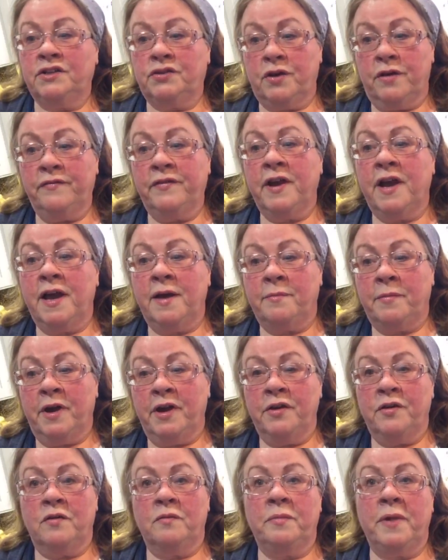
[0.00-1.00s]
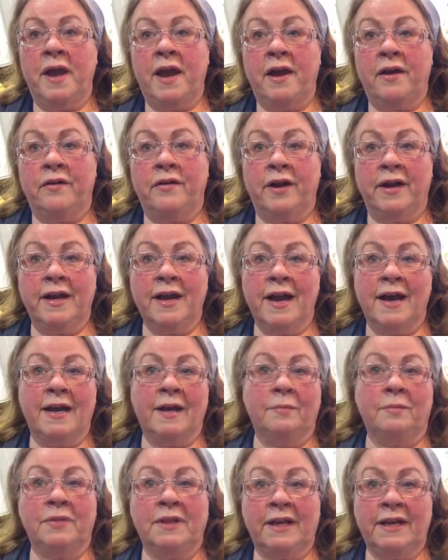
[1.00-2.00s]
So I've got my own pattern. I
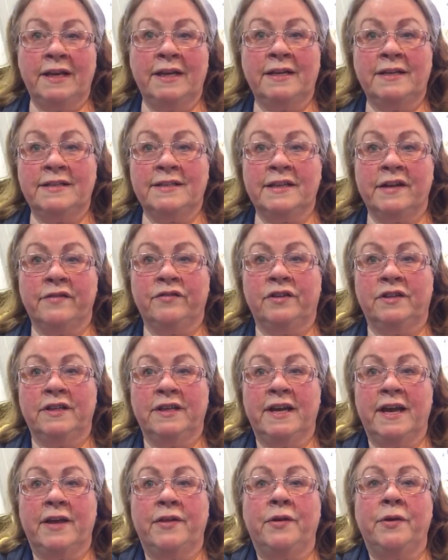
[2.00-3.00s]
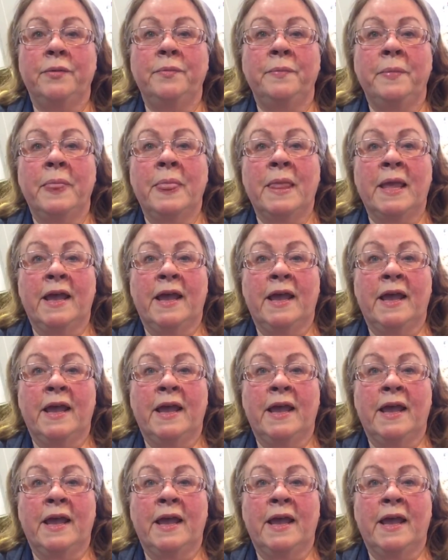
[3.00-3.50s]
kind of blended several together.